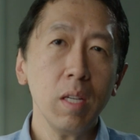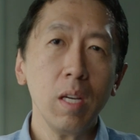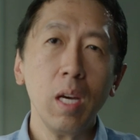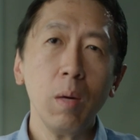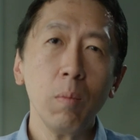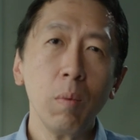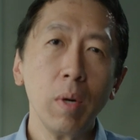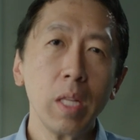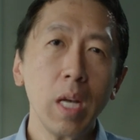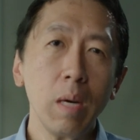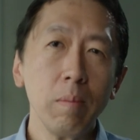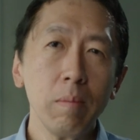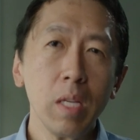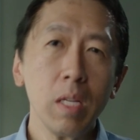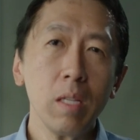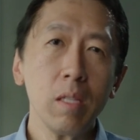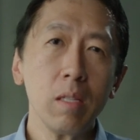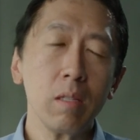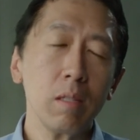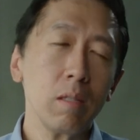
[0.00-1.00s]
And what that
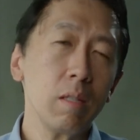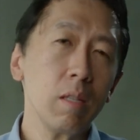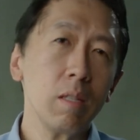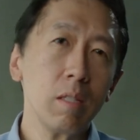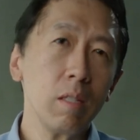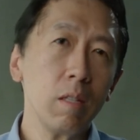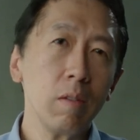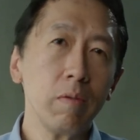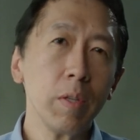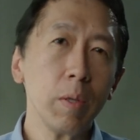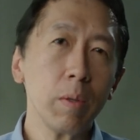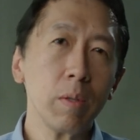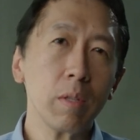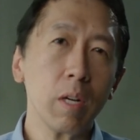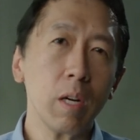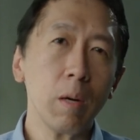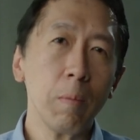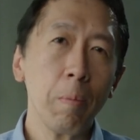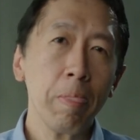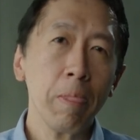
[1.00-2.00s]
means is, in the
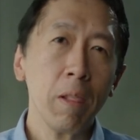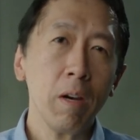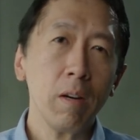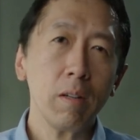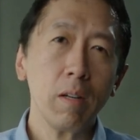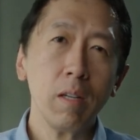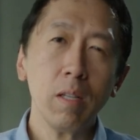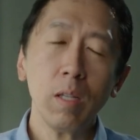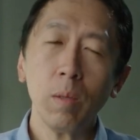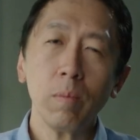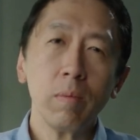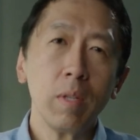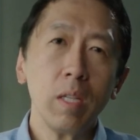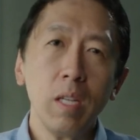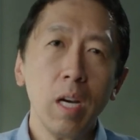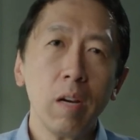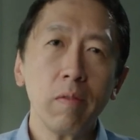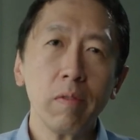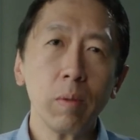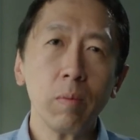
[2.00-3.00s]
future, I hope
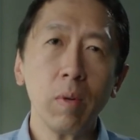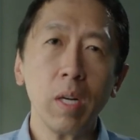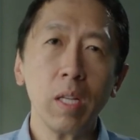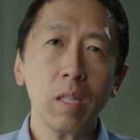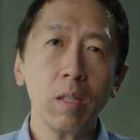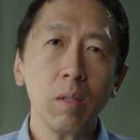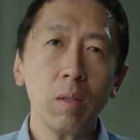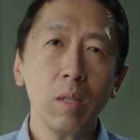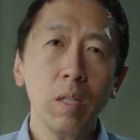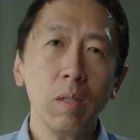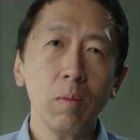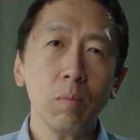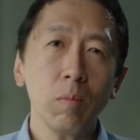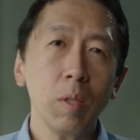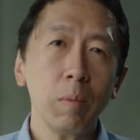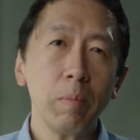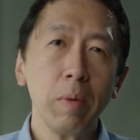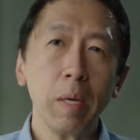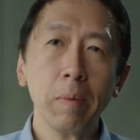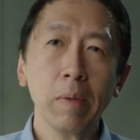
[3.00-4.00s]
that everyone
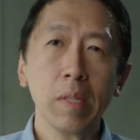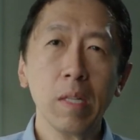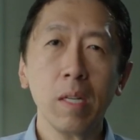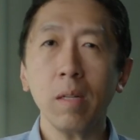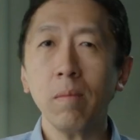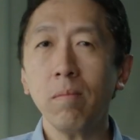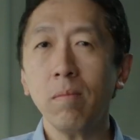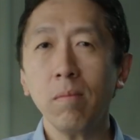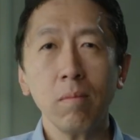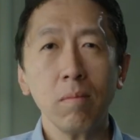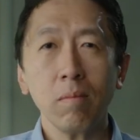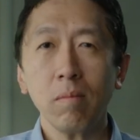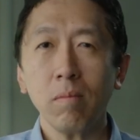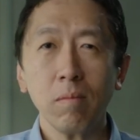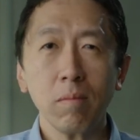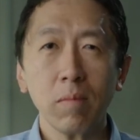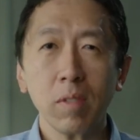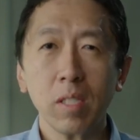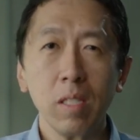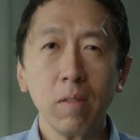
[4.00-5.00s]
will be able to
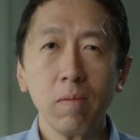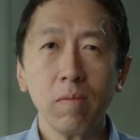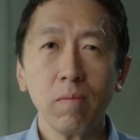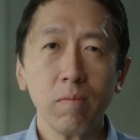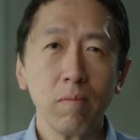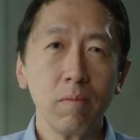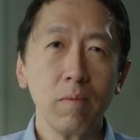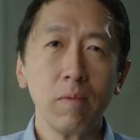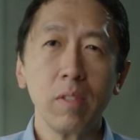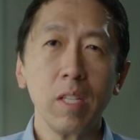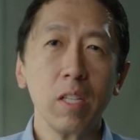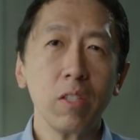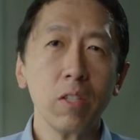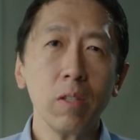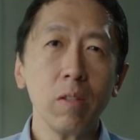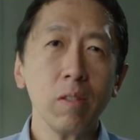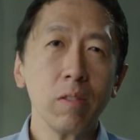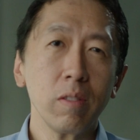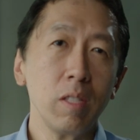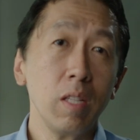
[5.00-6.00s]
give their
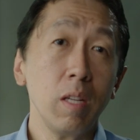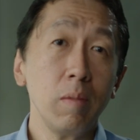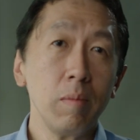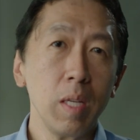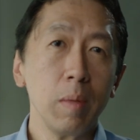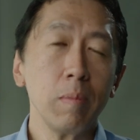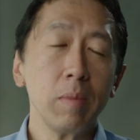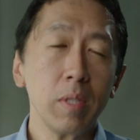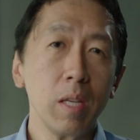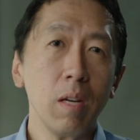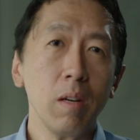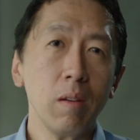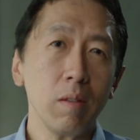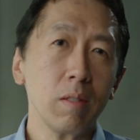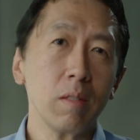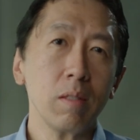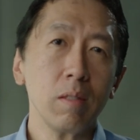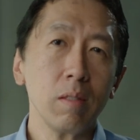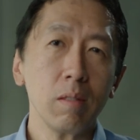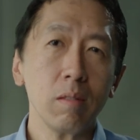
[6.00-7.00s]
children and
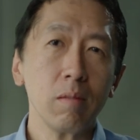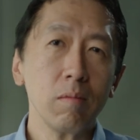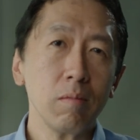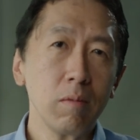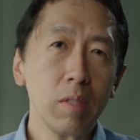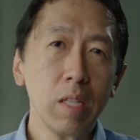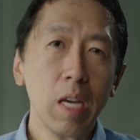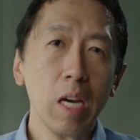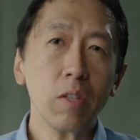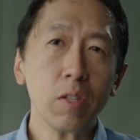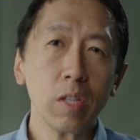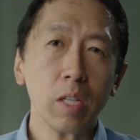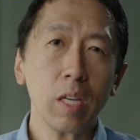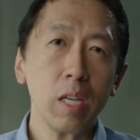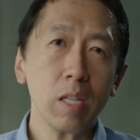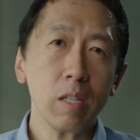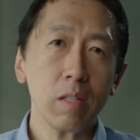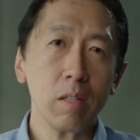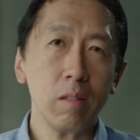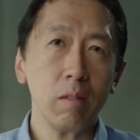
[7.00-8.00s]
themselves the
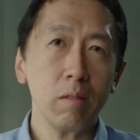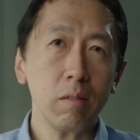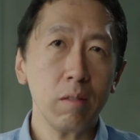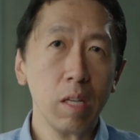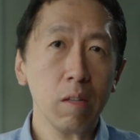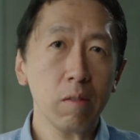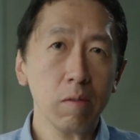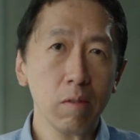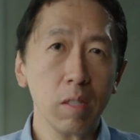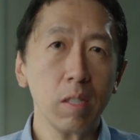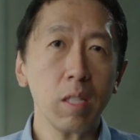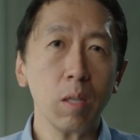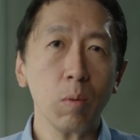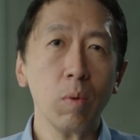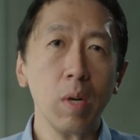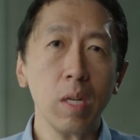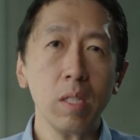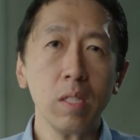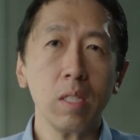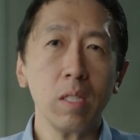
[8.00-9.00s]
education they really
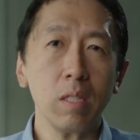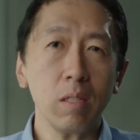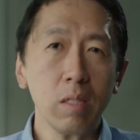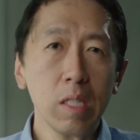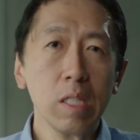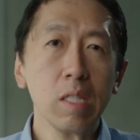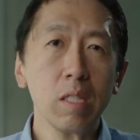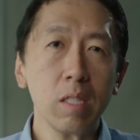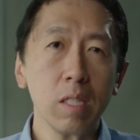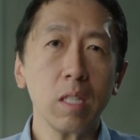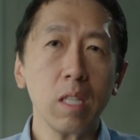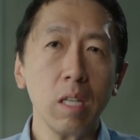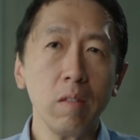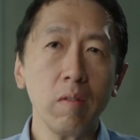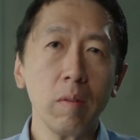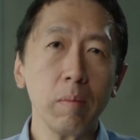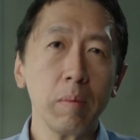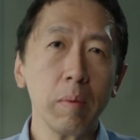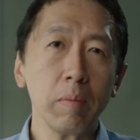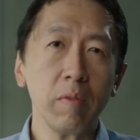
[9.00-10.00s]
want, and easier than
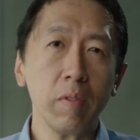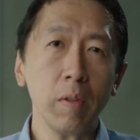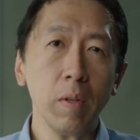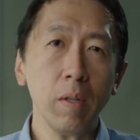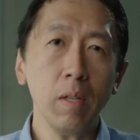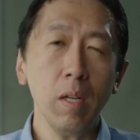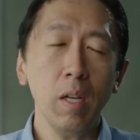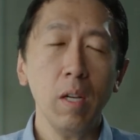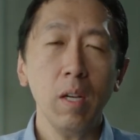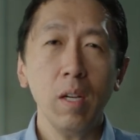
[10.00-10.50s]
ever before.